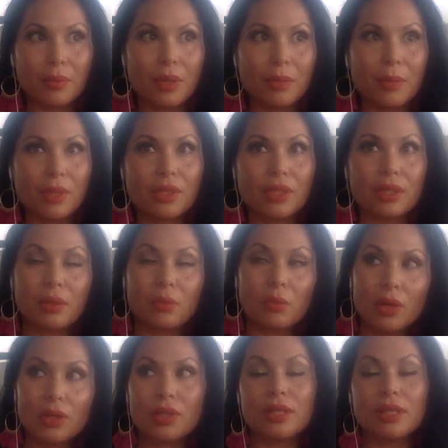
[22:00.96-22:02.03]
pretty much just said,
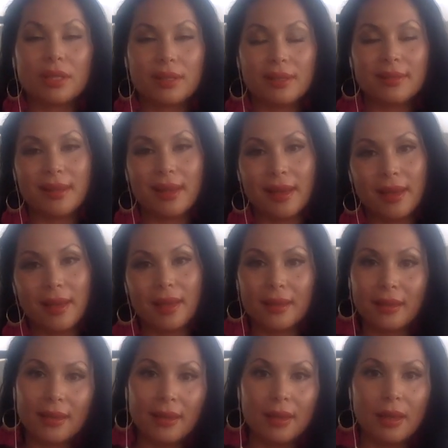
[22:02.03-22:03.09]
well, she's going to die.